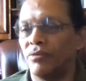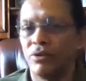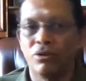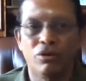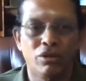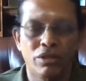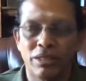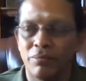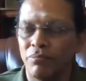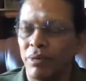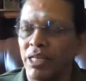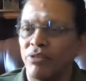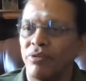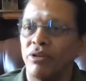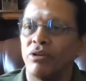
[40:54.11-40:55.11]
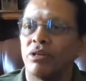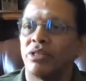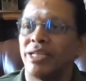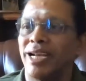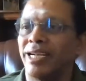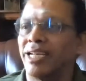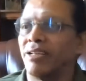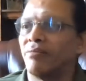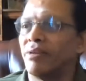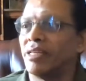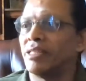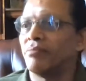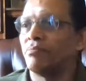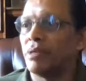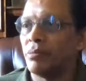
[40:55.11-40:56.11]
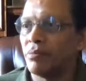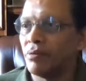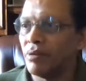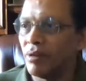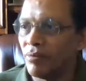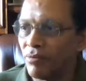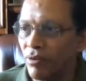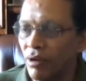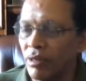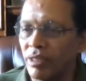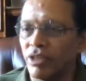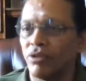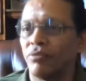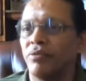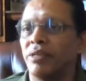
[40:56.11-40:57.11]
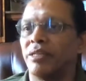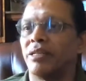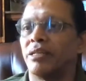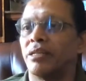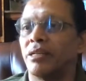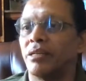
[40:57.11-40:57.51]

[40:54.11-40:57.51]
go to some place where you are chanting Vedam, people will fall at your feet and